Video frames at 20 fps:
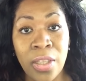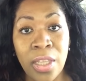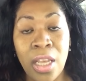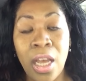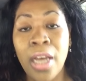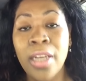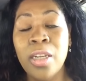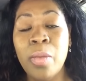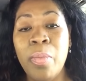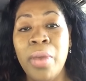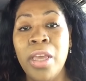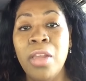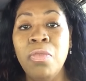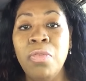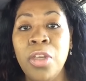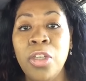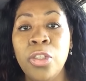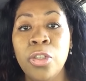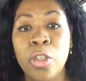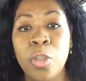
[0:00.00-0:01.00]
the on-demand
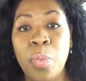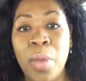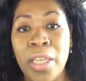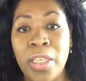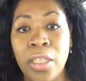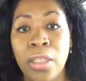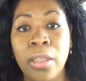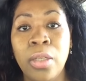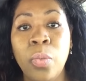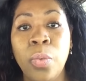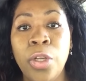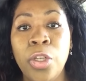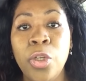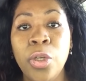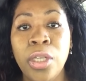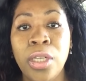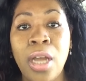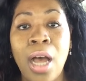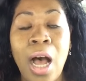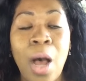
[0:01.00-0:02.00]
feature is basically when you
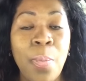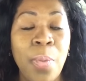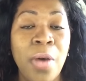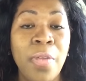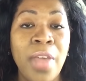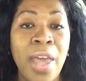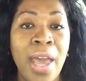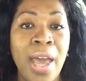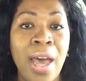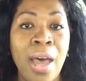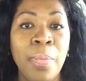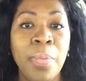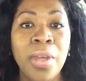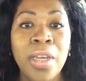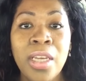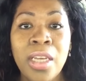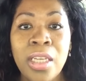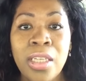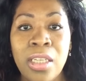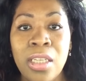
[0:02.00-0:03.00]
can hop on the app
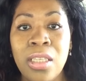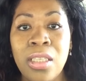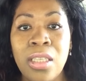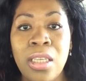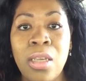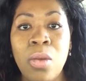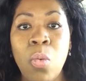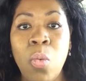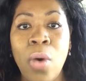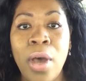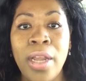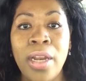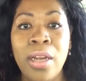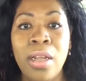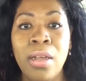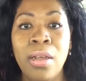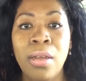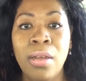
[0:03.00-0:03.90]
to see what